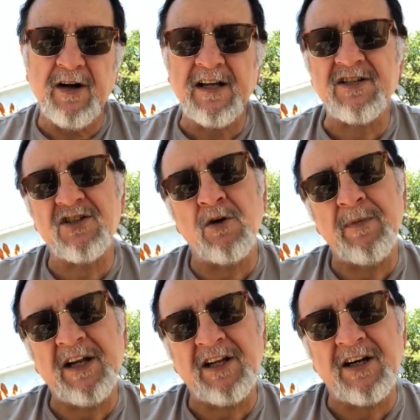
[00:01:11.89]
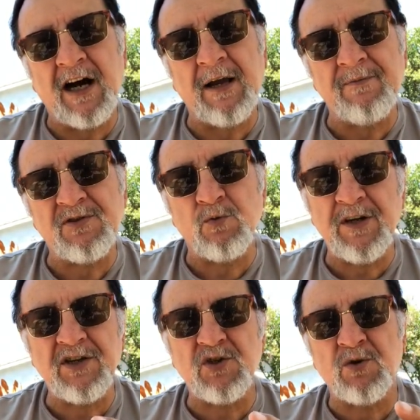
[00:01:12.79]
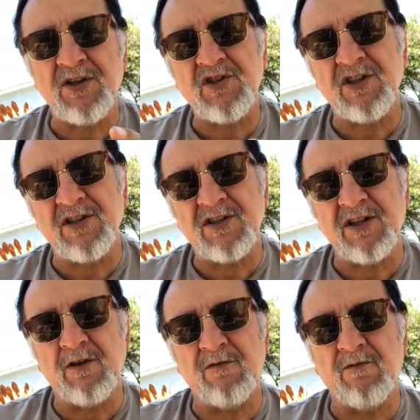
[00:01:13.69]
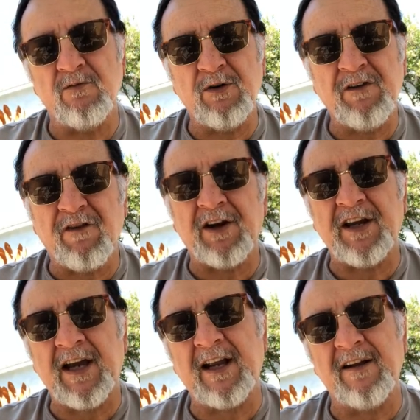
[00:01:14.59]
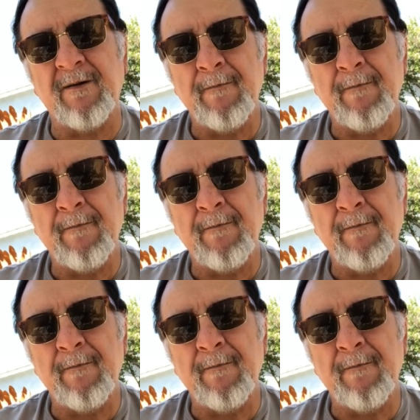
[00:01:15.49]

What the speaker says: and so many times we as Christians, you know, we forget